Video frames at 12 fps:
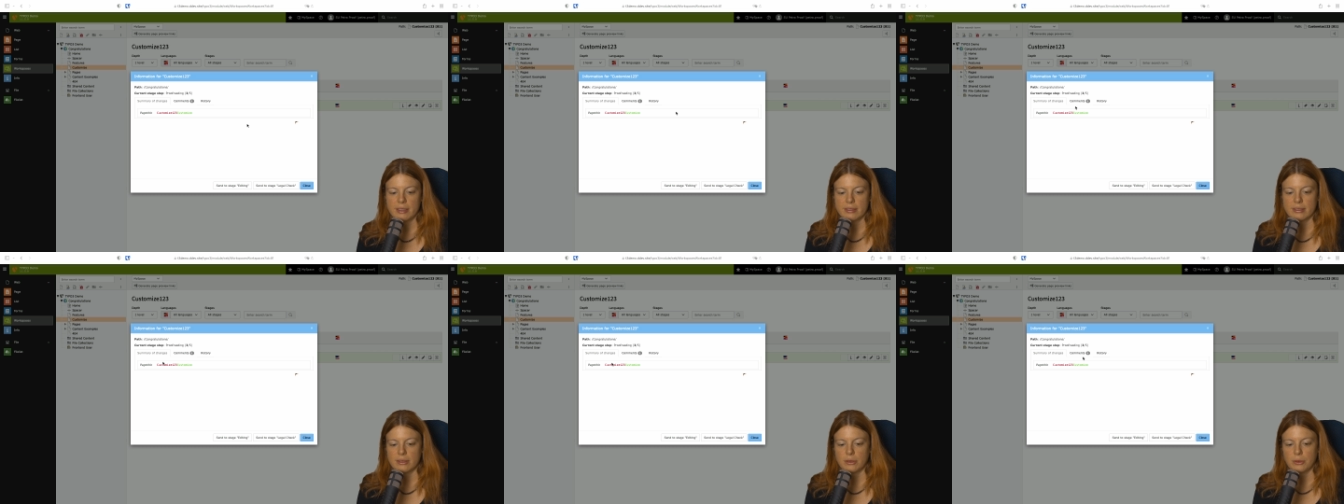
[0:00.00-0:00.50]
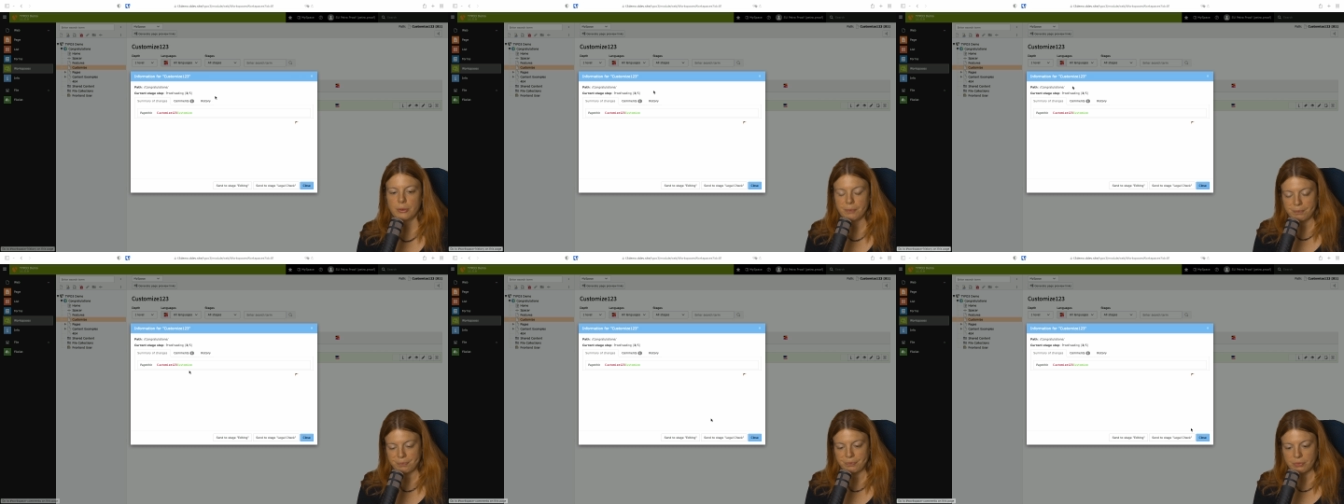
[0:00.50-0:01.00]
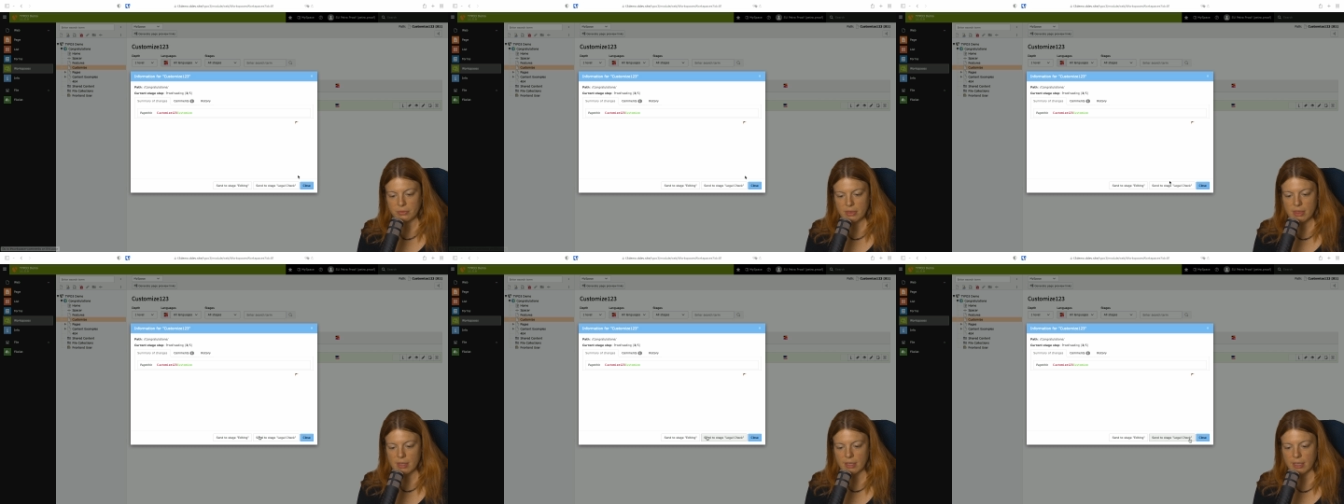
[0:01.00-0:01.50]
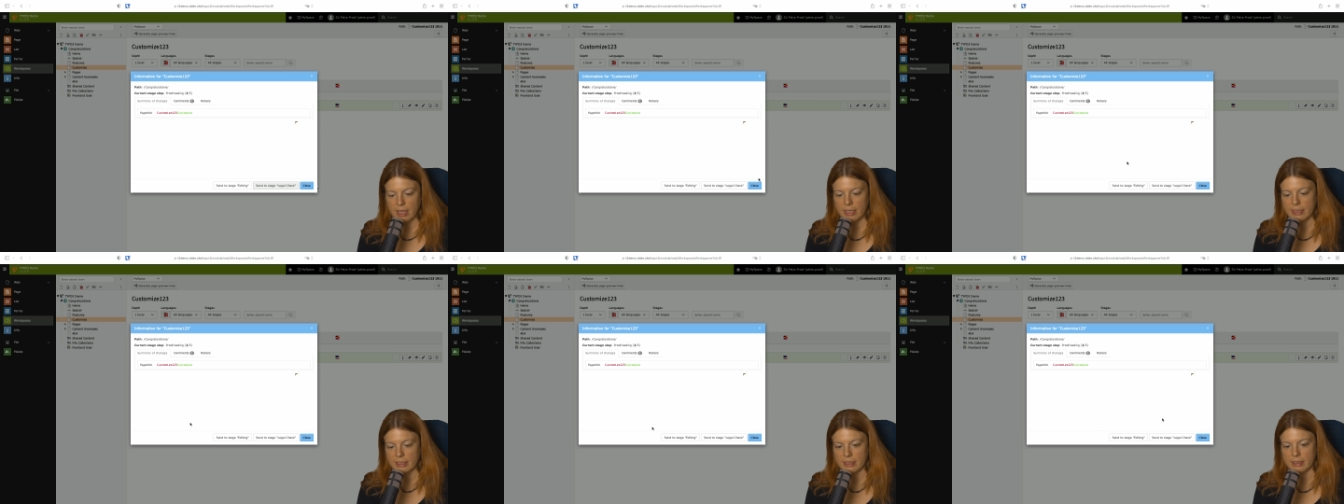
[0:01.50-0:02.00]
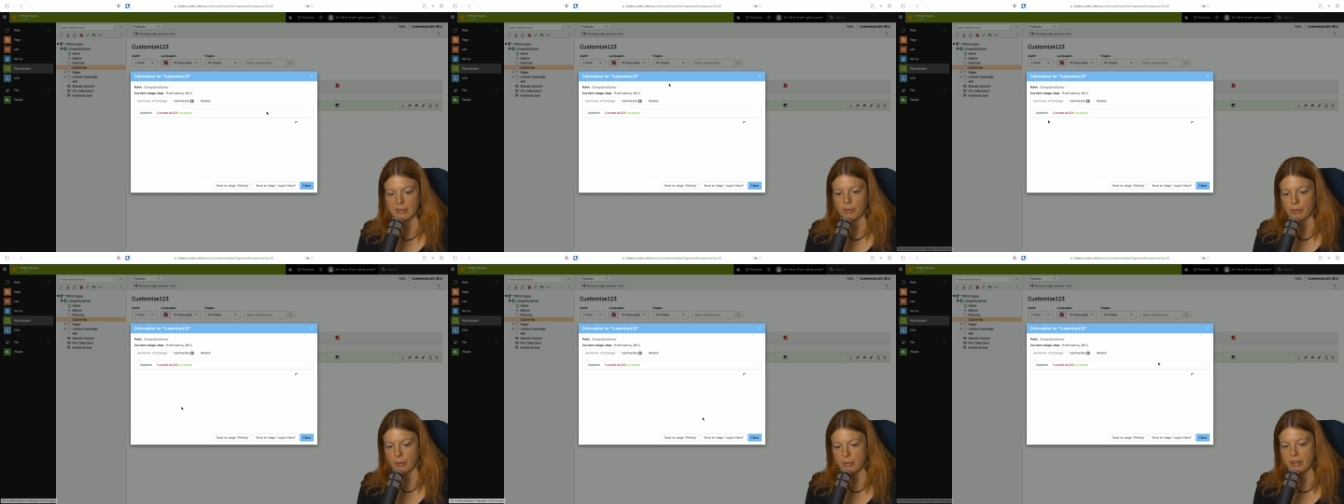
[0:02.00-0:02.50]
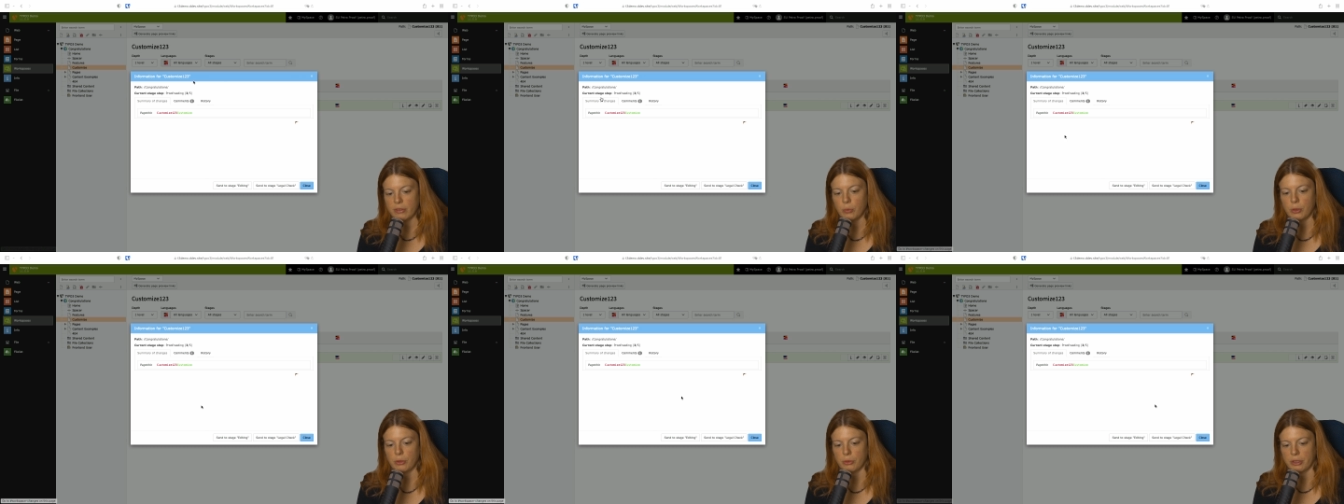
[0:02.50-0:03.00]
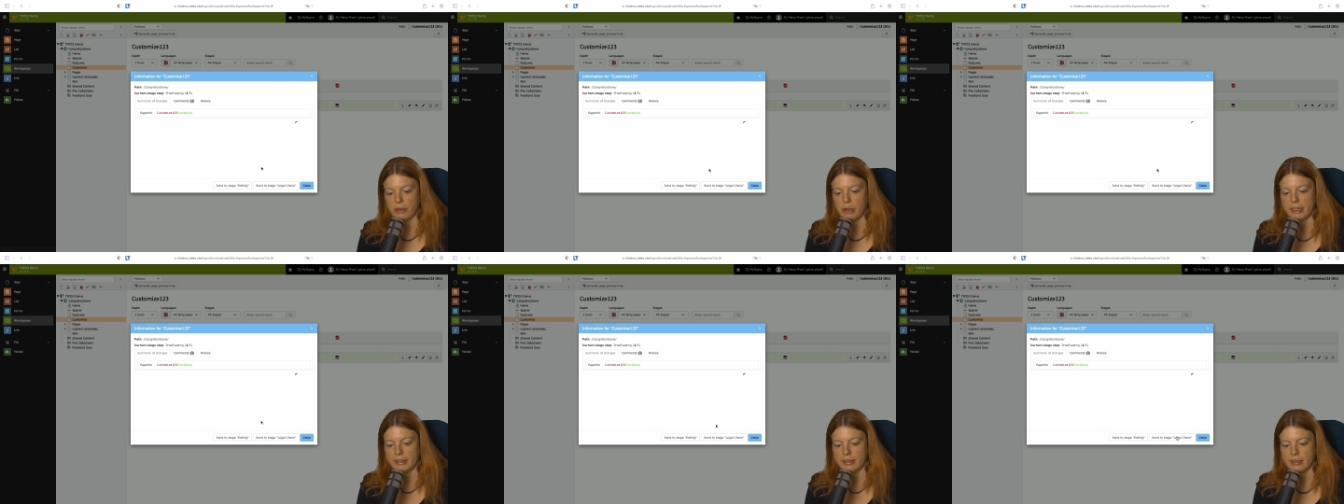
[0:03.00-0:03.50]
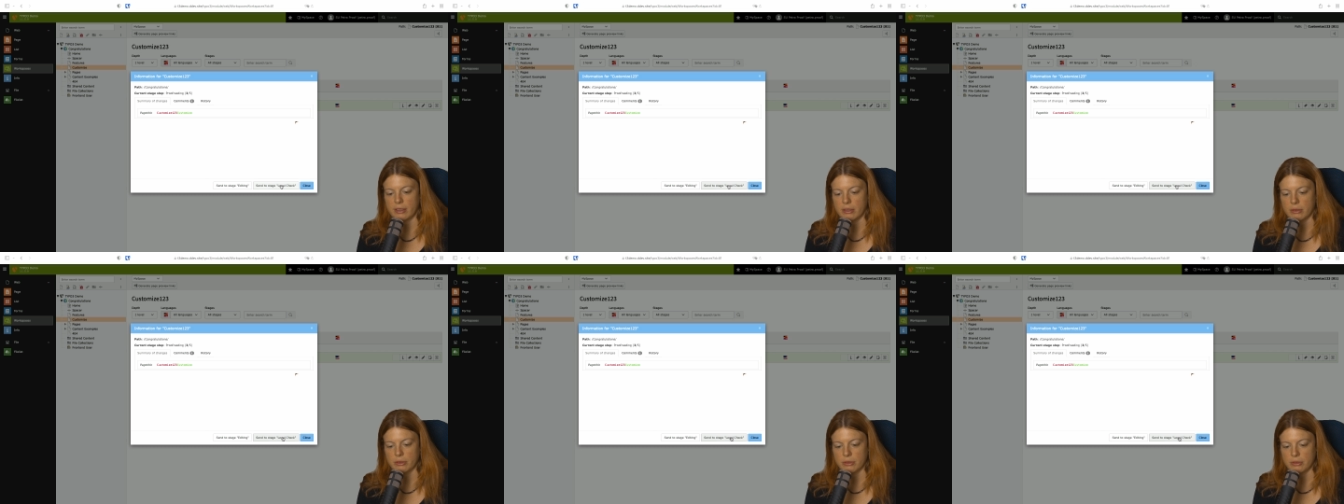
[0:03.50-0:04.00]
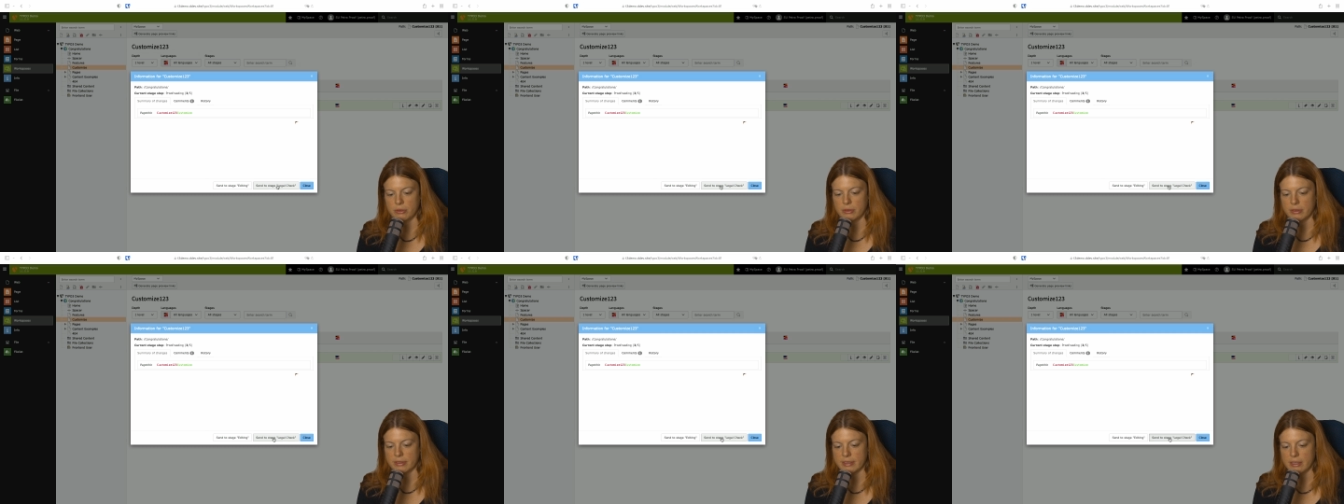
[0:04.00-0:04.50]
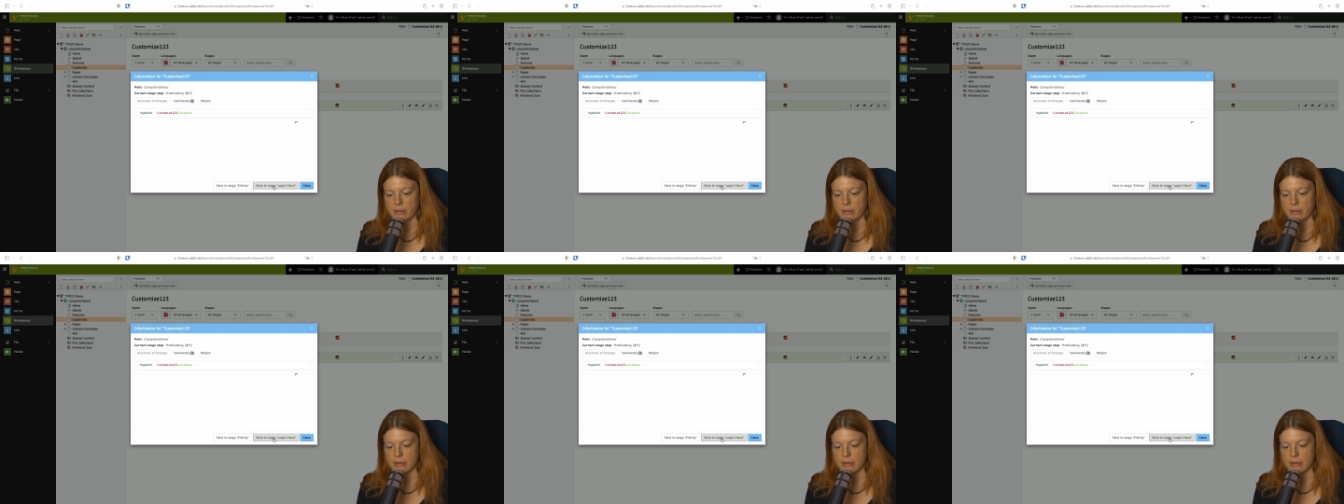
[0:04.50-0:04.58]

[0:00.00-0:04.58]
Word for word: So I can, from this window directly, go to send